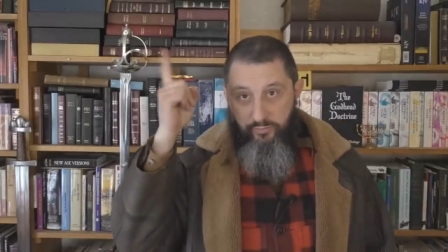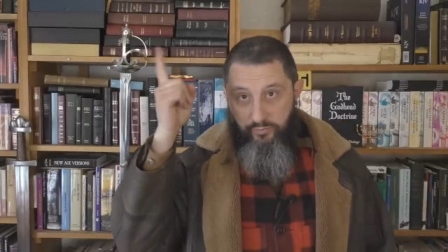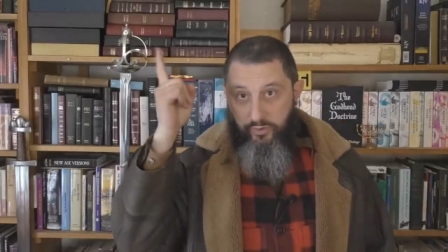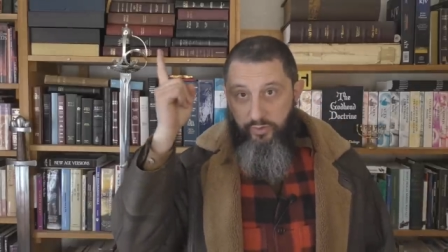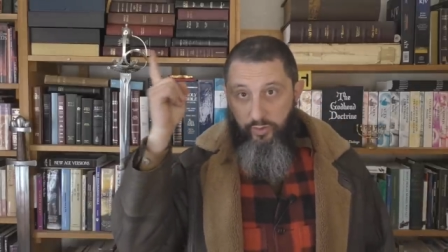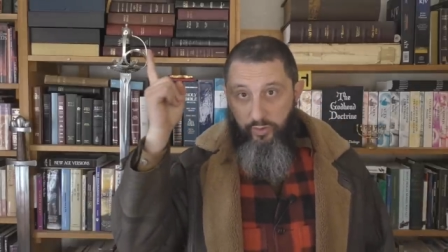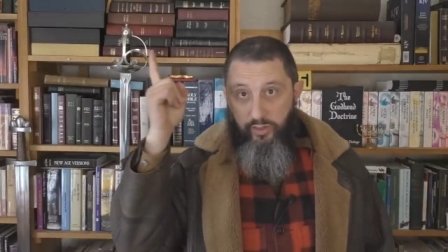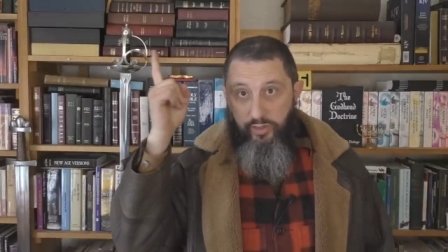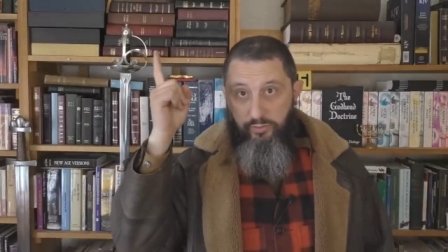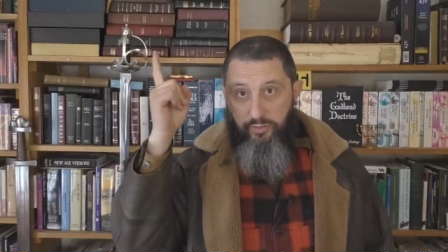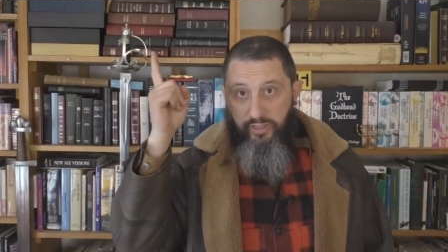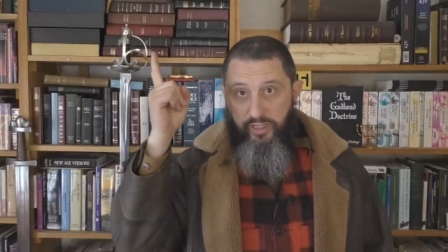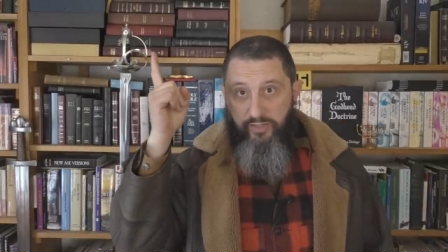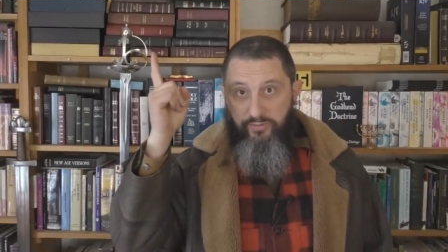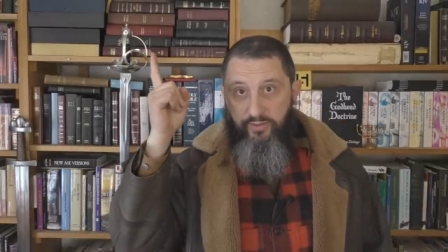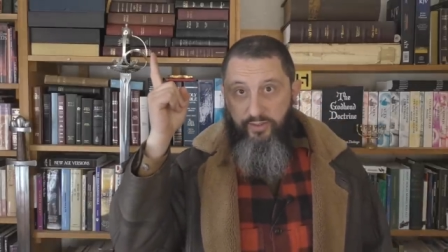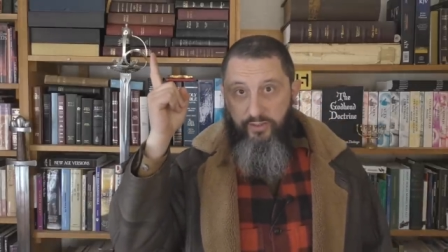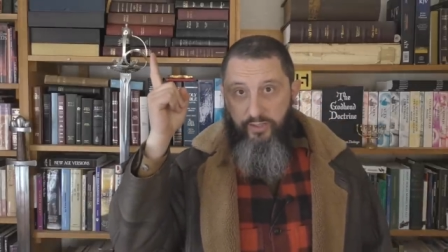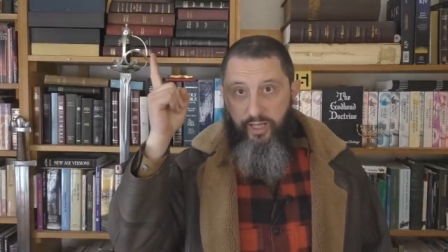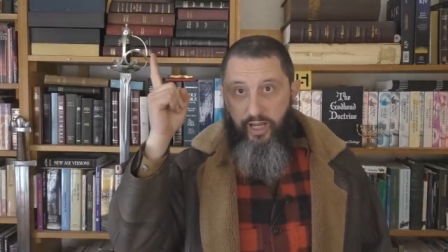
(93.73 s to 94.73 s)
truly
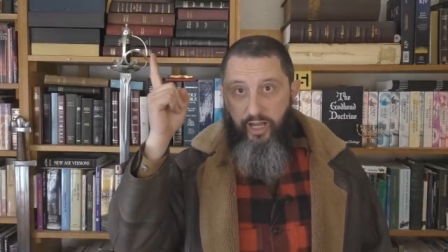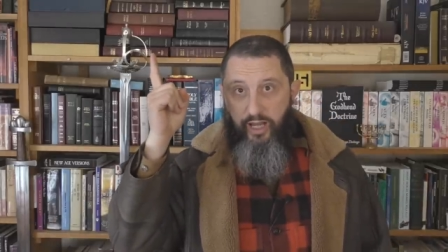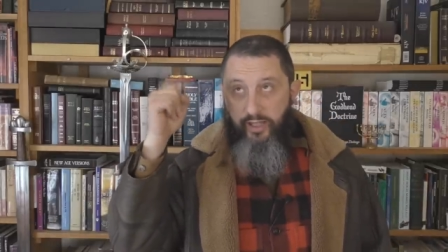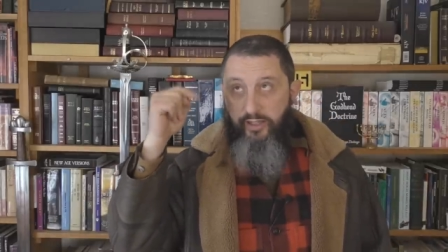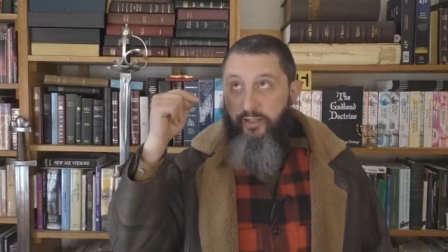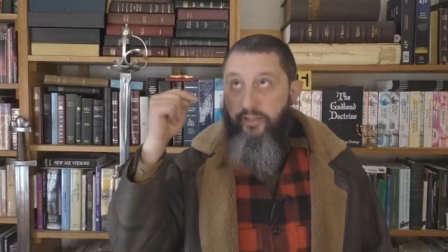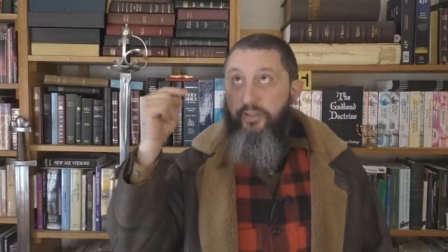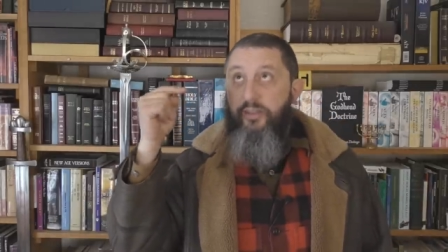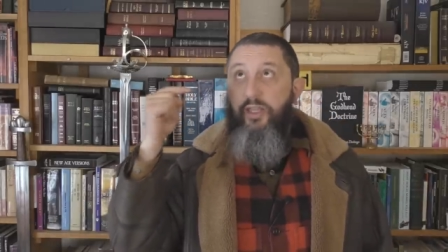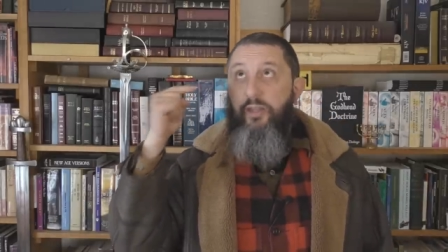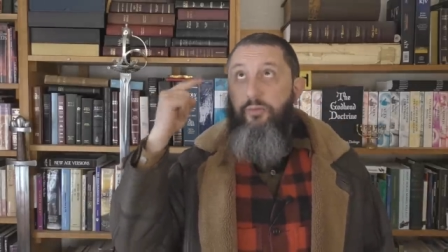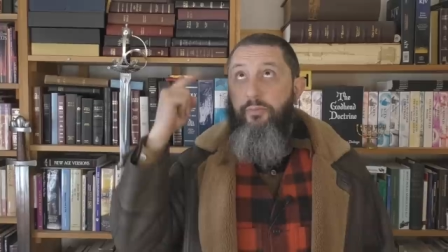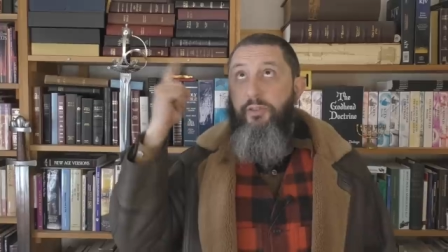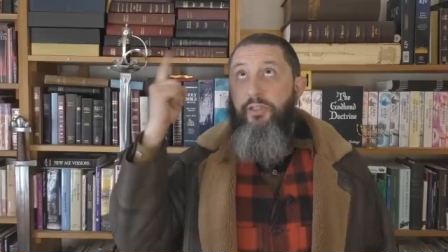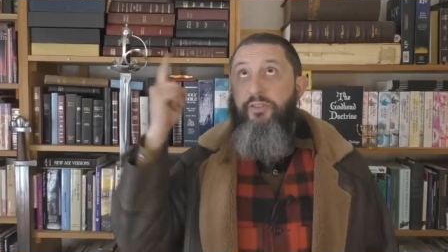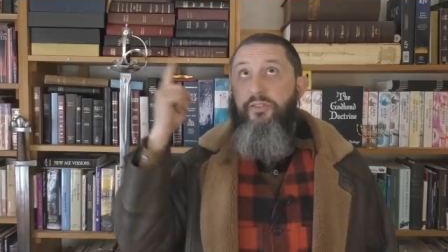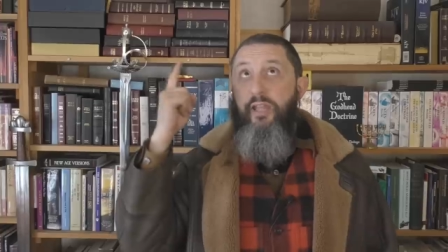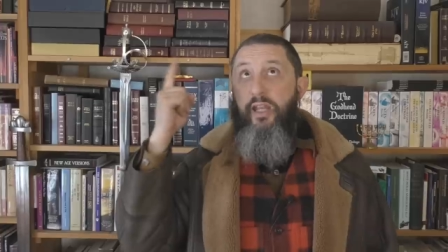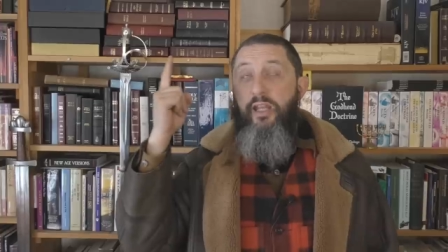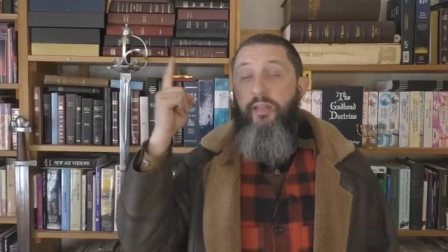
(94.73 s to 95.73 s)
believed in God and that they would
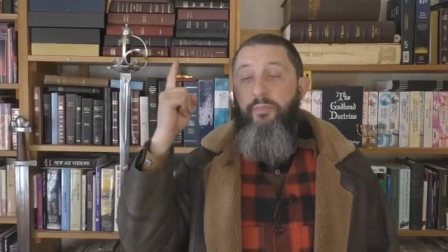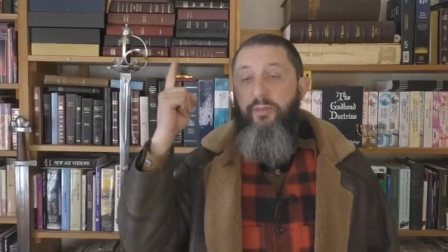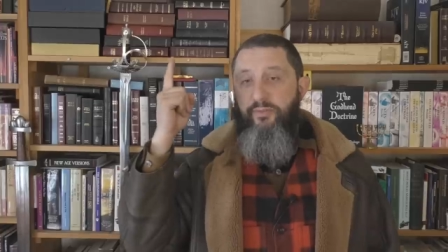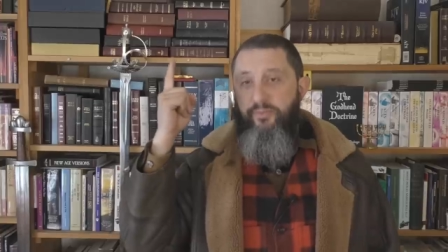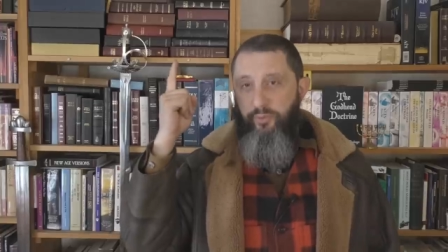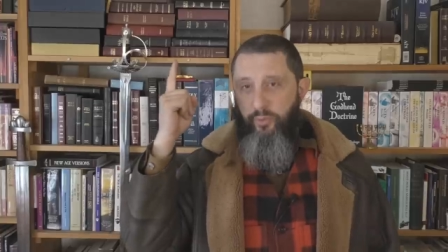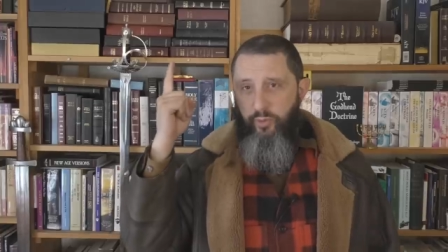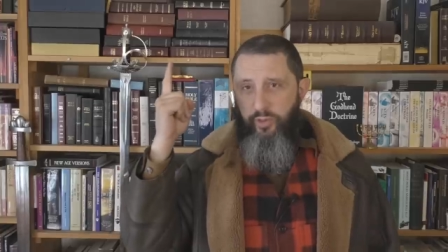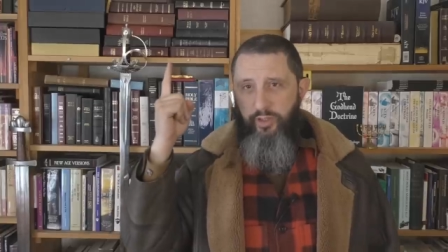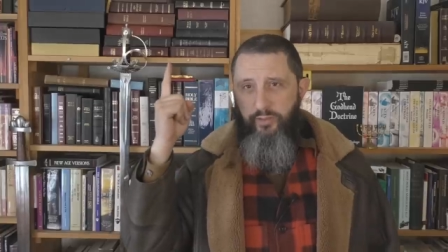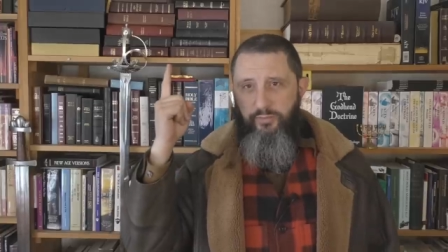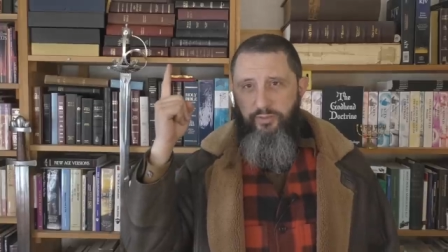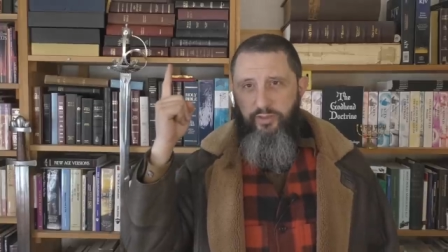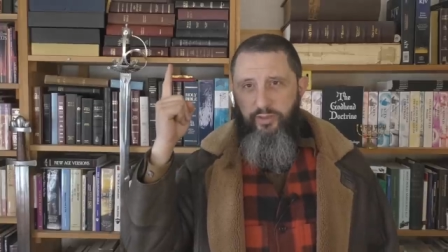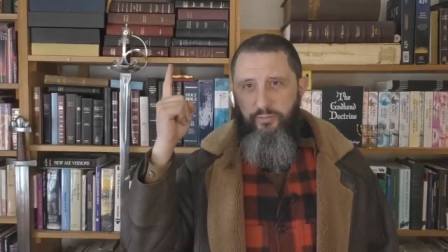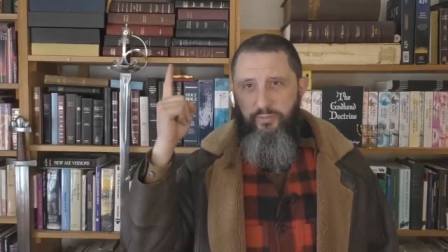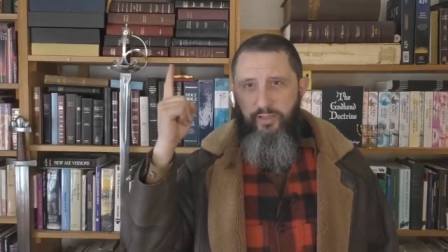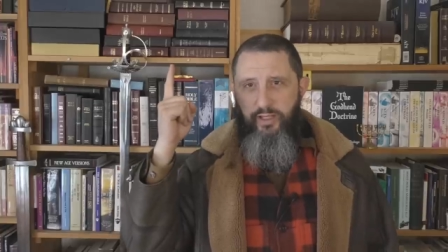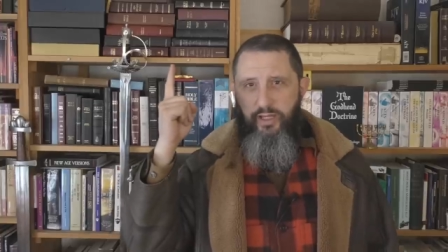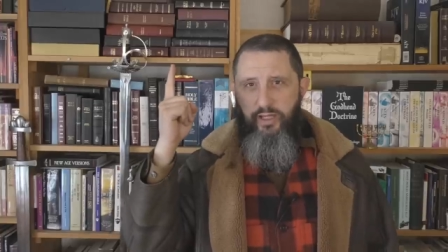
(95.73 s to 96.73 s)
be standing before him
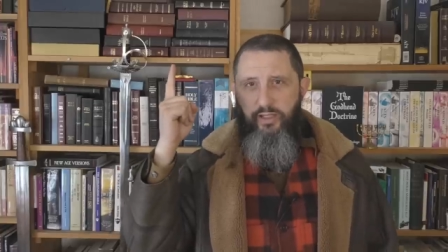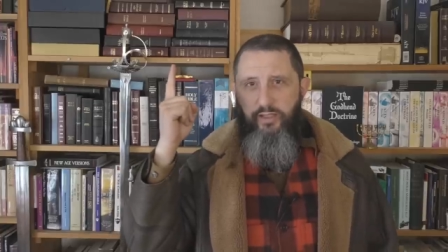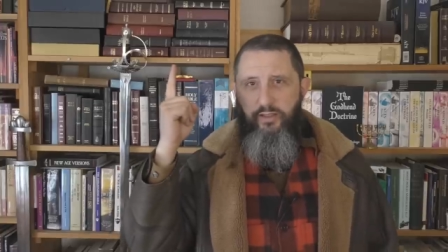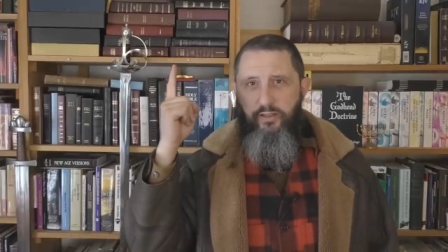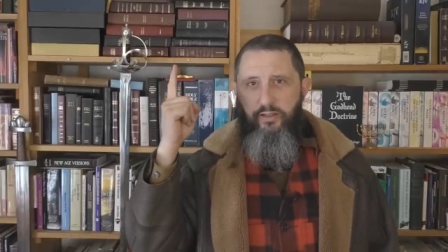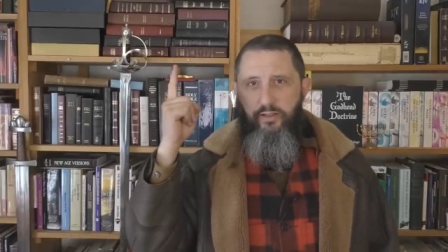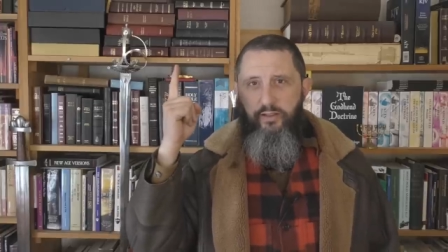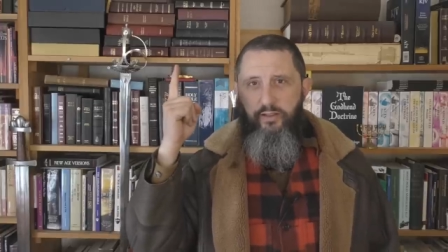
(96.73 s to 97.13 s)
someday.